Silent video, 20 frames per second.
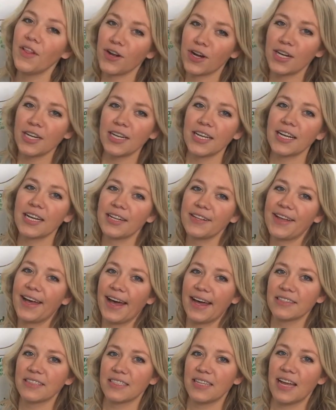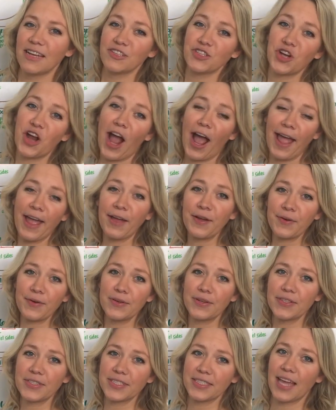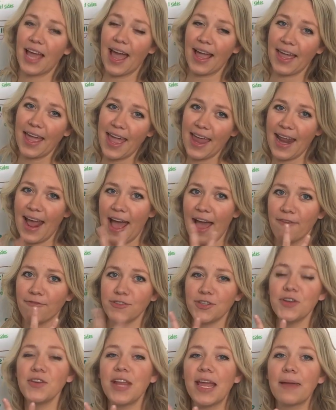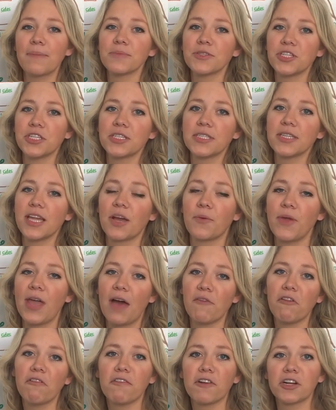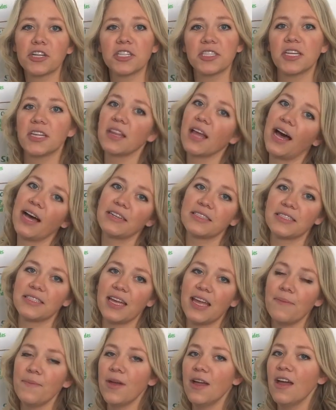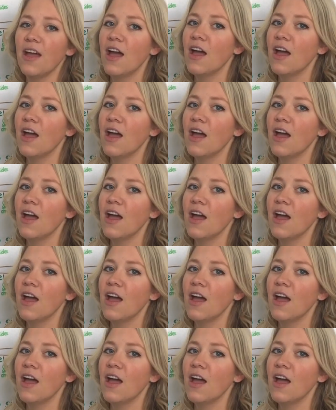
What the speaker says: learned in class that triangles can have 2 names, just like we have a first and last name.